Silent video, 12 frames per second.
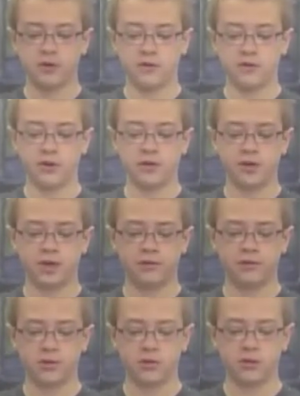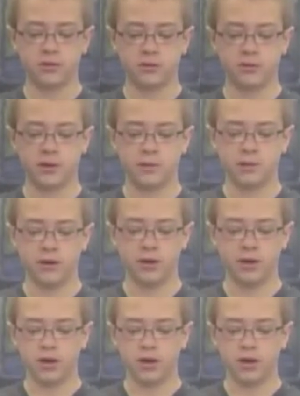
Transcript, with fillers: the first day of school in September.